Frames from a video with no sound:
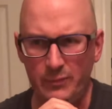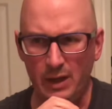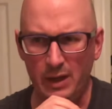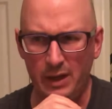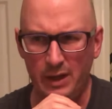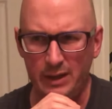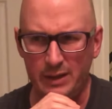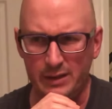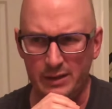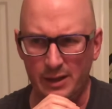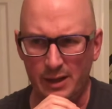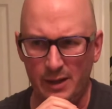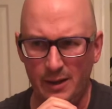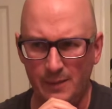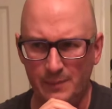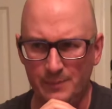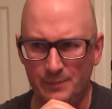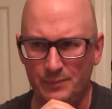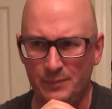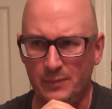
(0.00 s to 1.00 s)

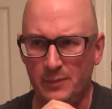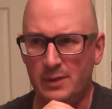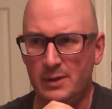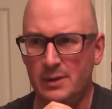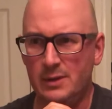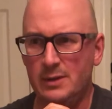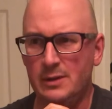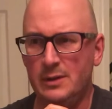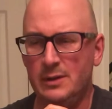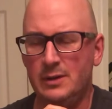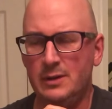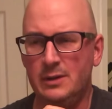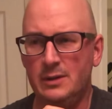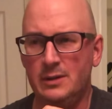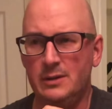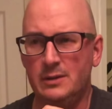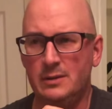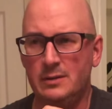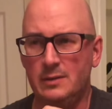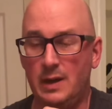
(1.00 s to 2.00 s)

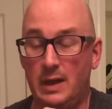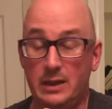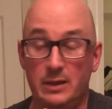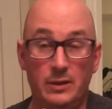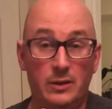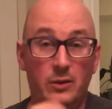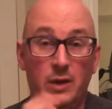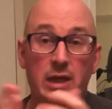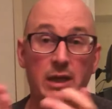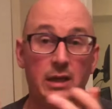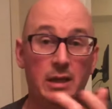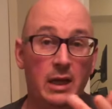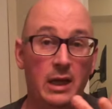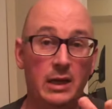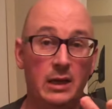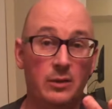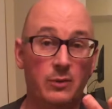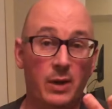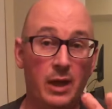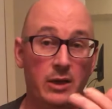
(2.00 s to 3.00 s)
I don't know,
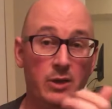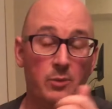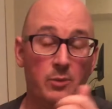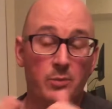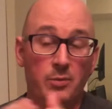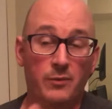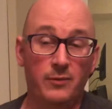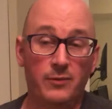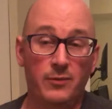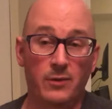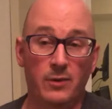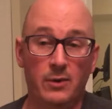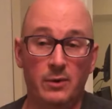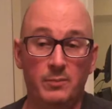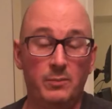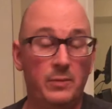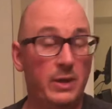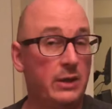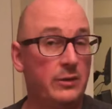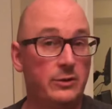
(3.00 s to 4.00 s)
any rye you prefer.
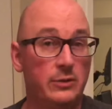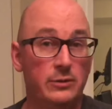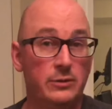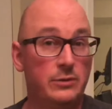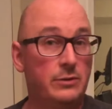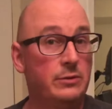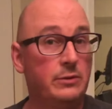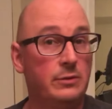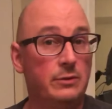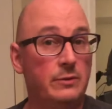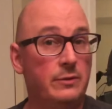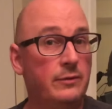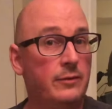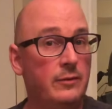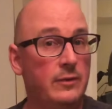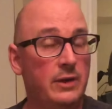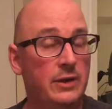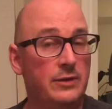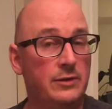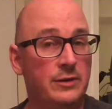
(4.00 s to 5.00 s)
Michter's
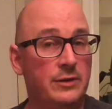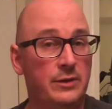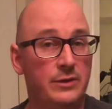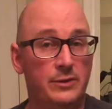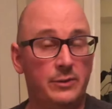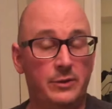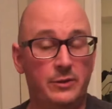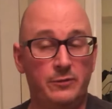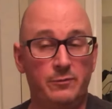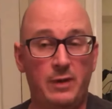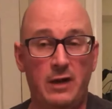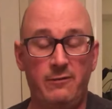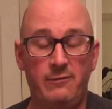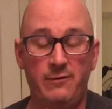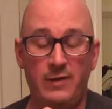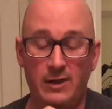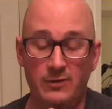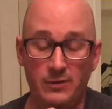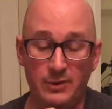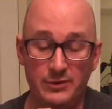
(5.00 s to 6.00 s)
is one of my
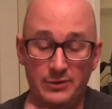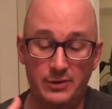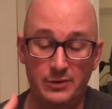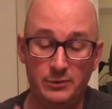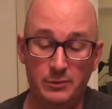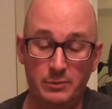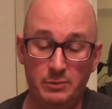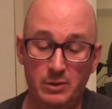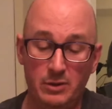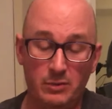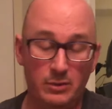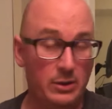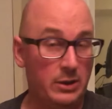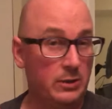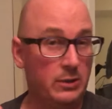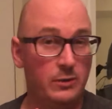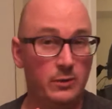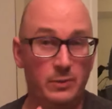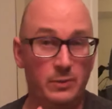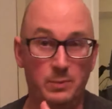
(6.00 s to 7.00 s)
favorites. This would be really
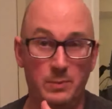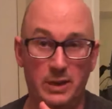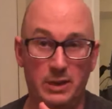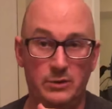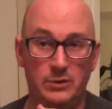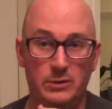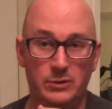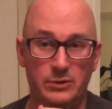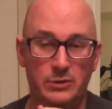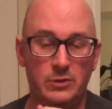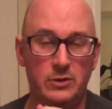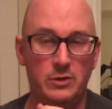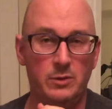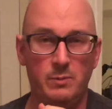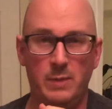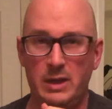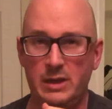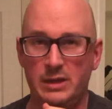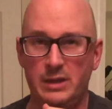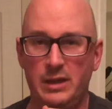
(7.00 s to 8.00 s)
good with Michter's. You could
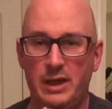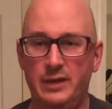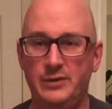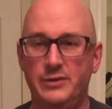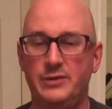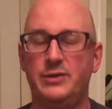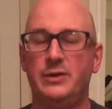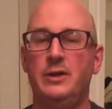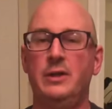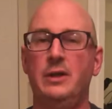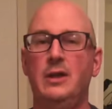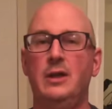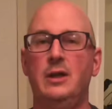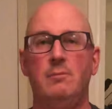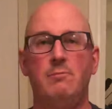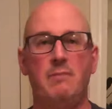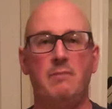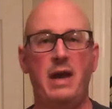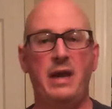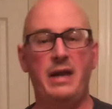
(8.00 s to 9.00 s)
make a nice
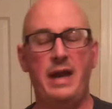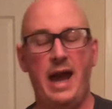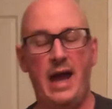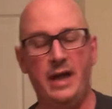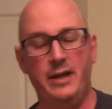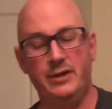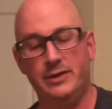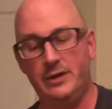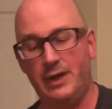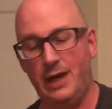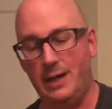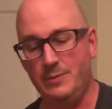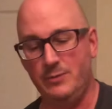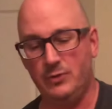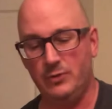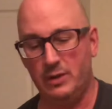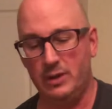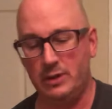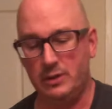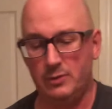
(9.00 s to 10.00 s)
Manhattan type
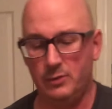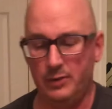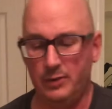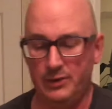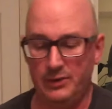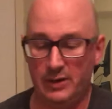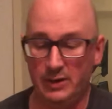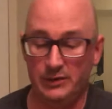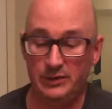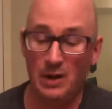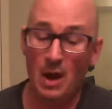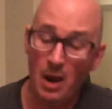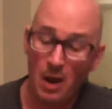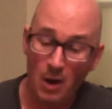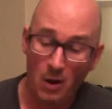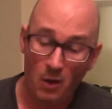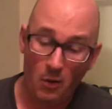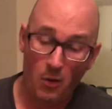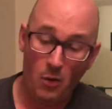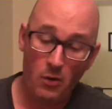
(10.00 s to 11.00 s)
drink with this,
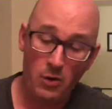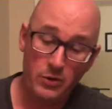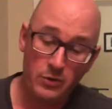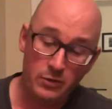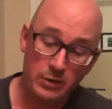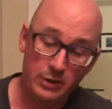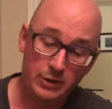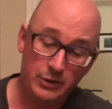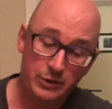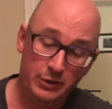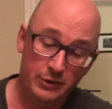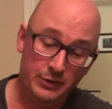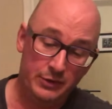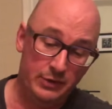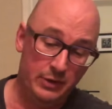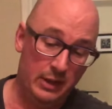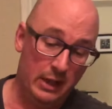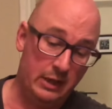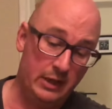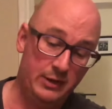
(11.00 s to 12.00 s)
or you can just,
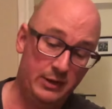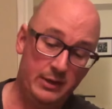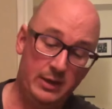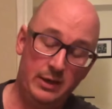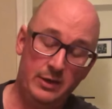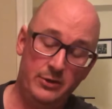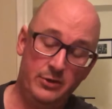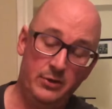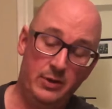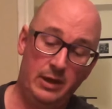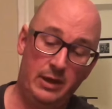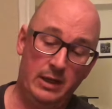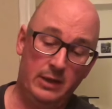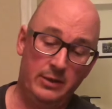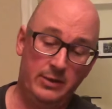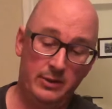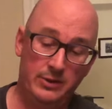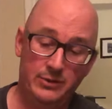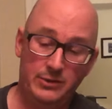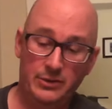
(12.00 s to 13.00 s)
like I said, enjoy it like
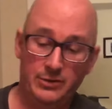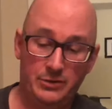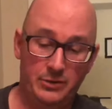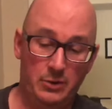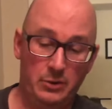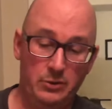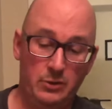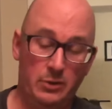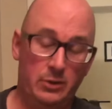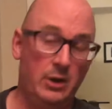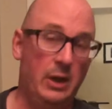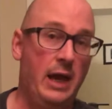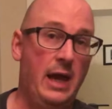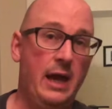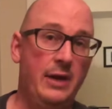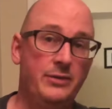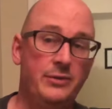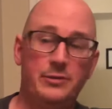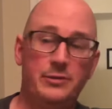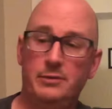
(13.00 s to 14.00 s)
this. Just throw your
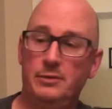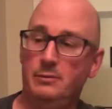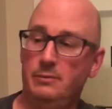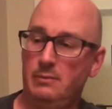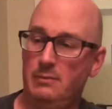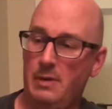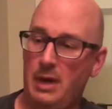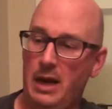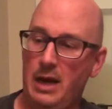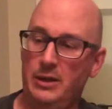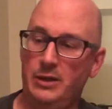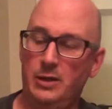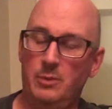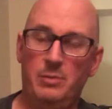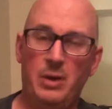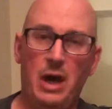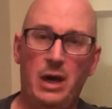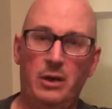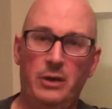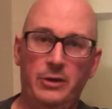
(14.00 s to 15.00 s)
glass and the
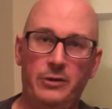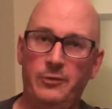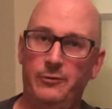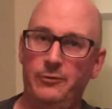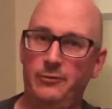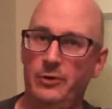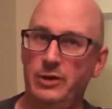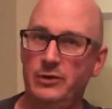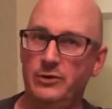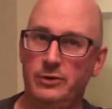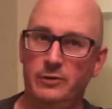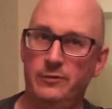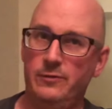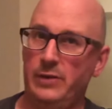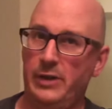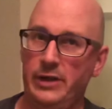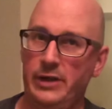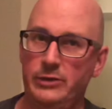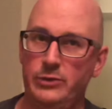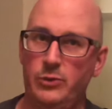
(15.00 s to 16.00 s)
bottle in the freezer for
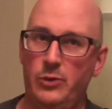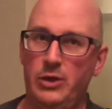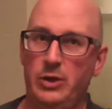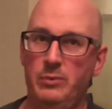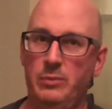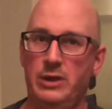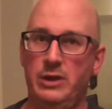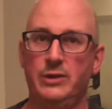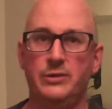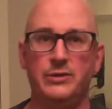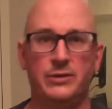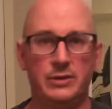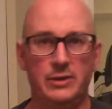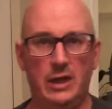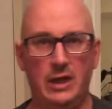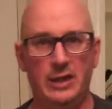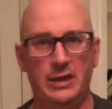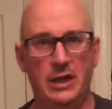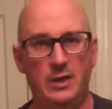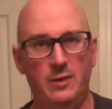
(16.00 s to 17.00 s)
like 20 minutes
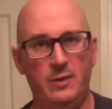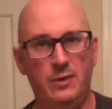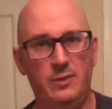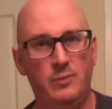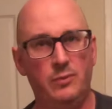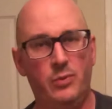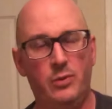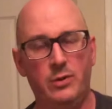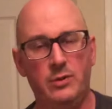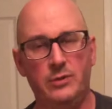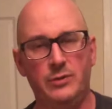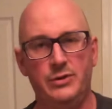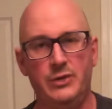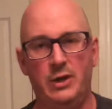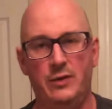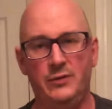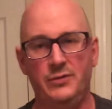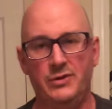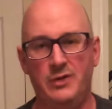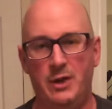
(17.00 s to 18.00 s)
and then pour
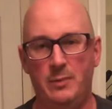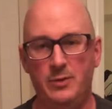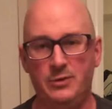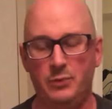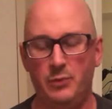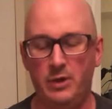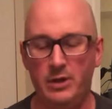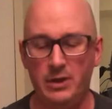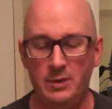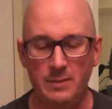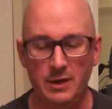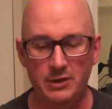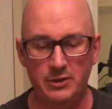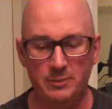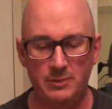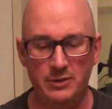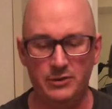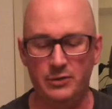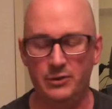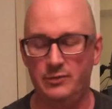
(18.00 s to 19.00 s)
yourself some. It's really meant to
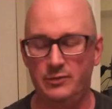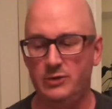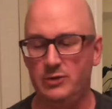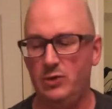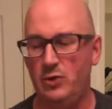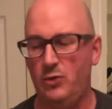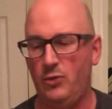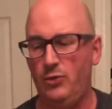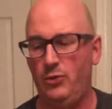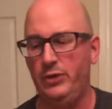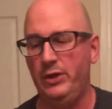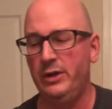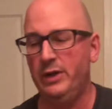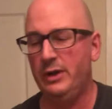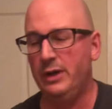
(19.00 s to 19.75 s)
be served cold.